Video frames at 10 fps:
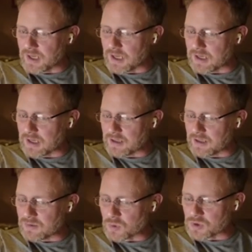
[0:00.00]

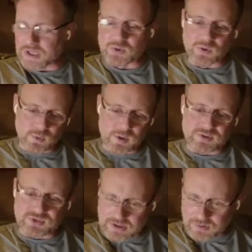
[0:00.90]
And we're trying to
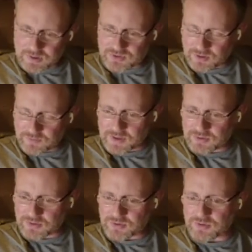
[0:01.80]
avoid synchronous
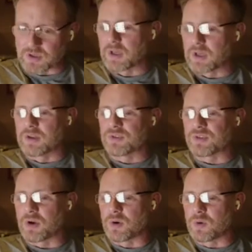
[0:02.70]
interfaces.
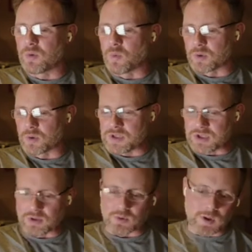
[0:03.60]
So what
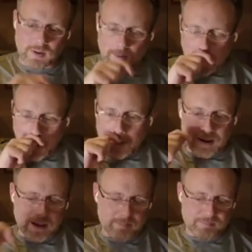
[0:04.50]
do? Well,
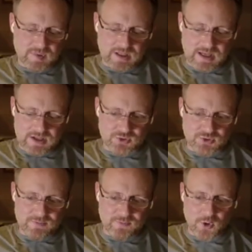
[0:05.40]
it's
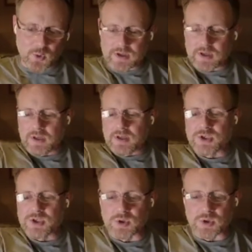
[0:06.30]
straightforward
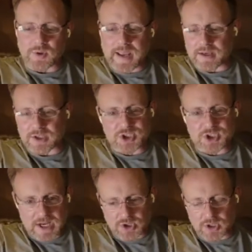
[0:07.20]
to create a
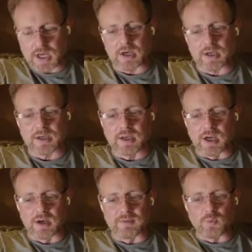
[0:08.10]
change log
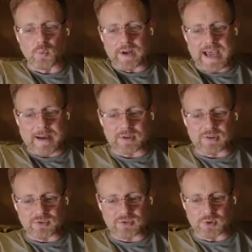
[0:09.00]
of what
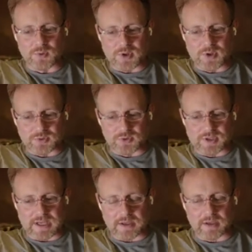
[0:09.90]
happens to the
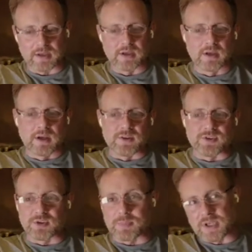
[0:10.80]
user data.
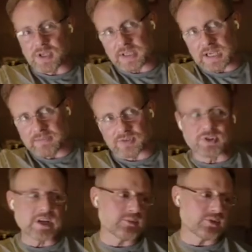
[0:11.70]
This can be done in Kafka
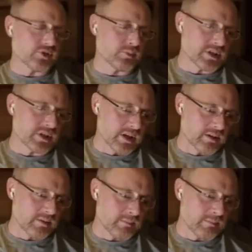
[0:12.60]
Streams. This can be done